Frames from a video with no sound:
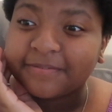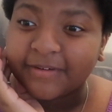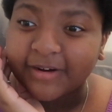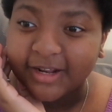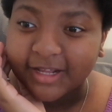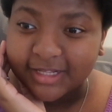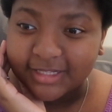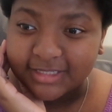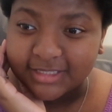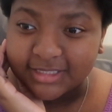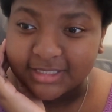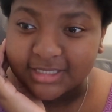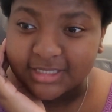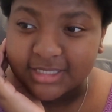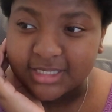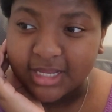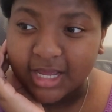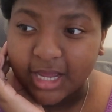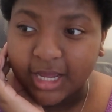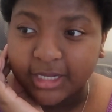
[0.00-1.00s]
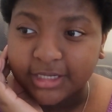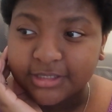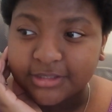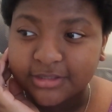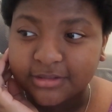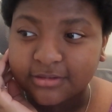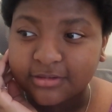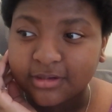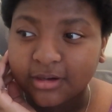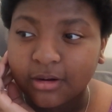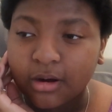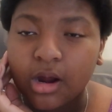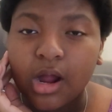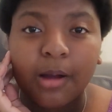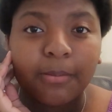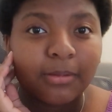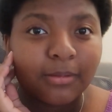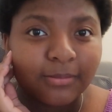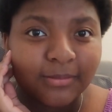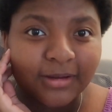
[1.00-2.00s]
friends, I do know a
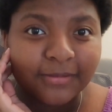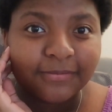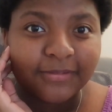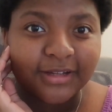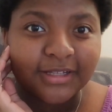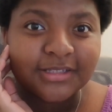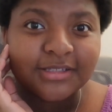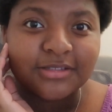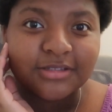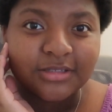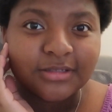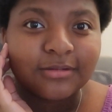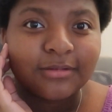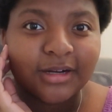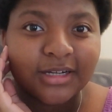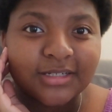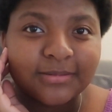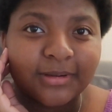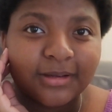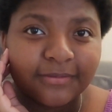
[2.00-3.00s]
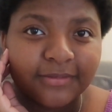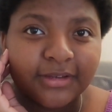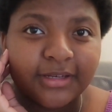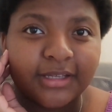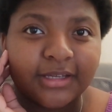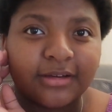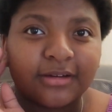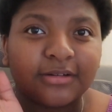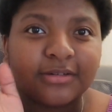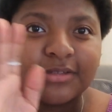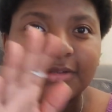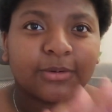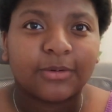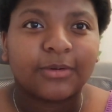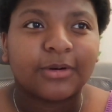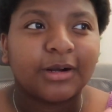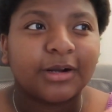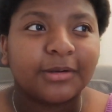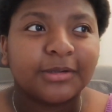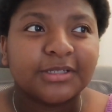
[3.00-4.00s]
couple of my friends do watch my videos,
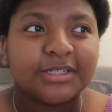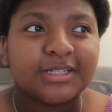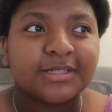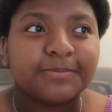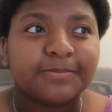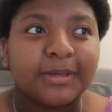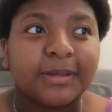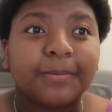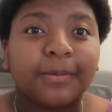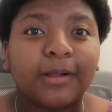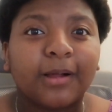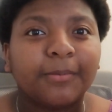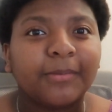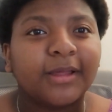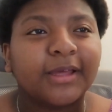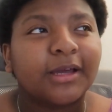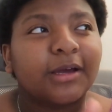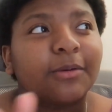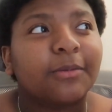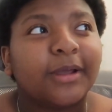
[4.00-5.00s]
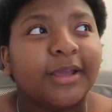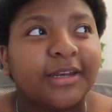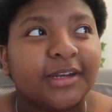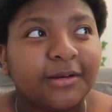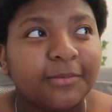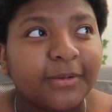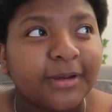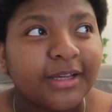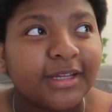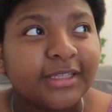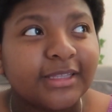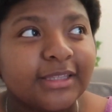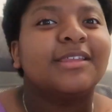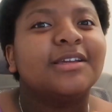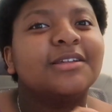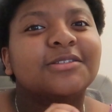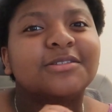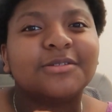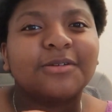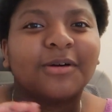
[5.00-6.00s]
or just people I'm like acquainted with,
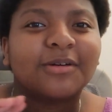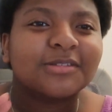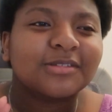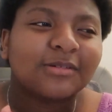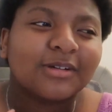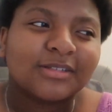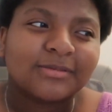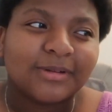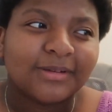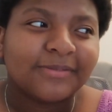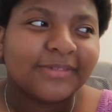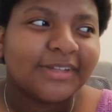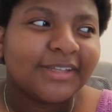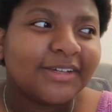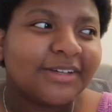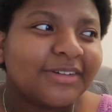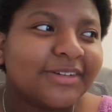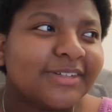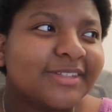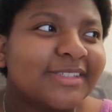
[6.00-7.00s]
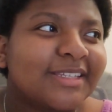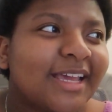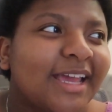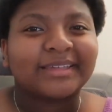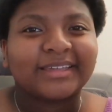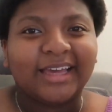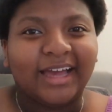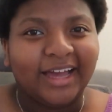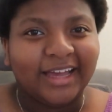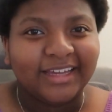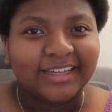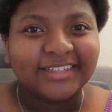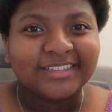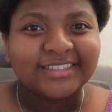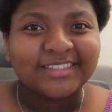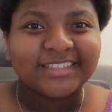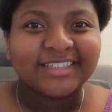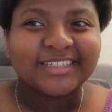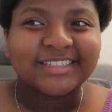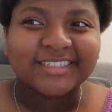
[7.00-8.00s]
they do also watch my videos. Yeah,
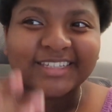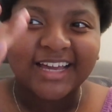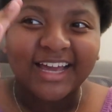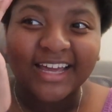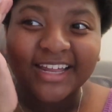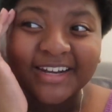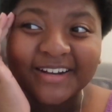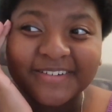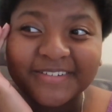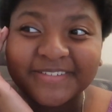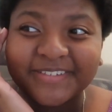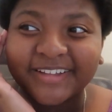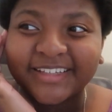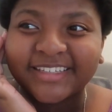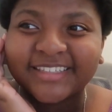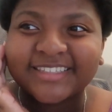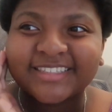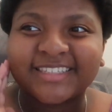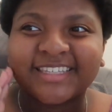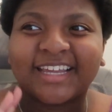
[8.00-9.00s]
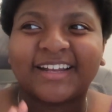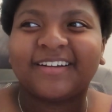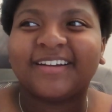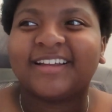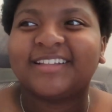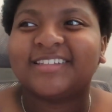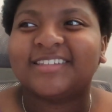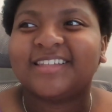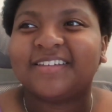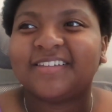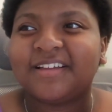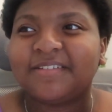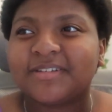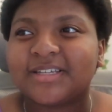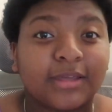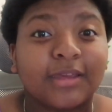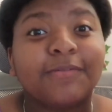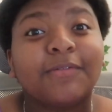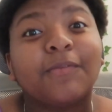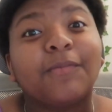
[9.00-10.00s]
it's just kind of like scary at the same time.
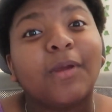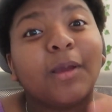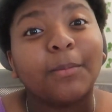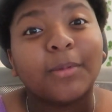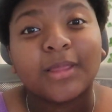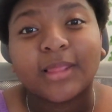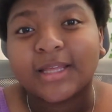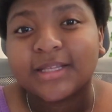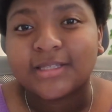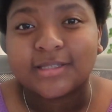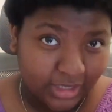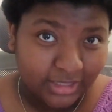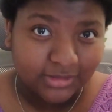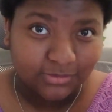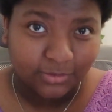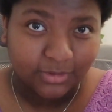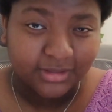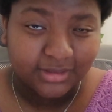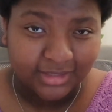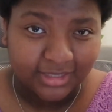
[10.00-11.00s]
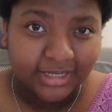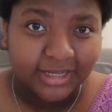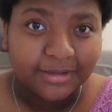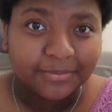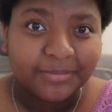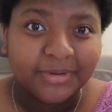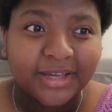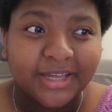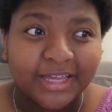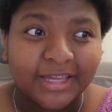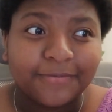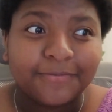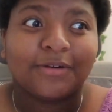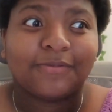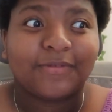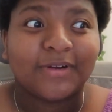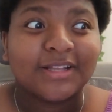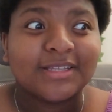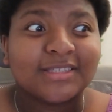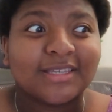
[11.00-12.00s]
If your family likes it, that's one thing, but if your
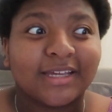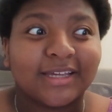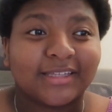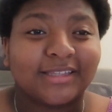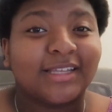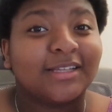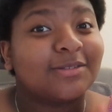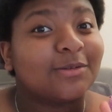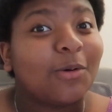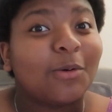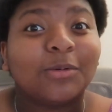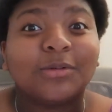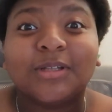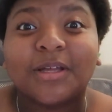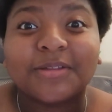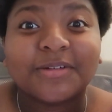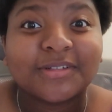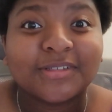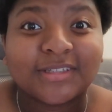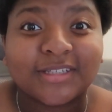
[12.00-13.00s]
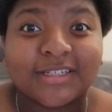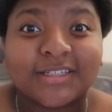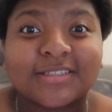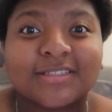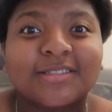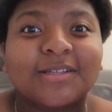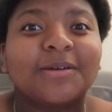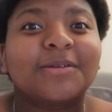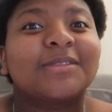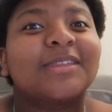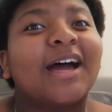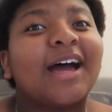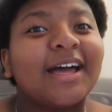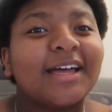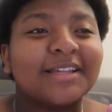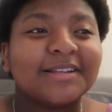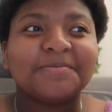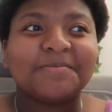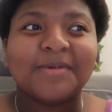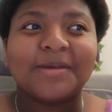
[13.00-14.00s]
friends like it, that's a whole nother thing. So
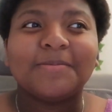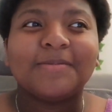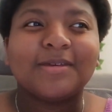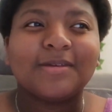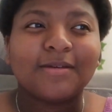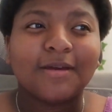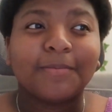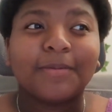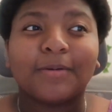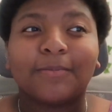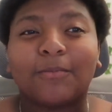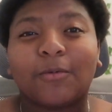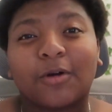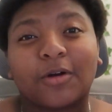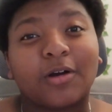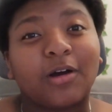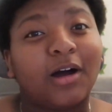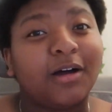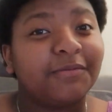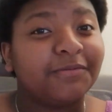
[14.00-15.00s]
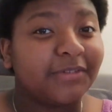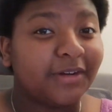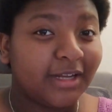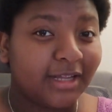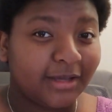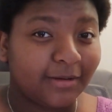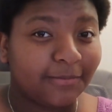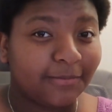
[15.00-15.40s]
that made me a bit more confident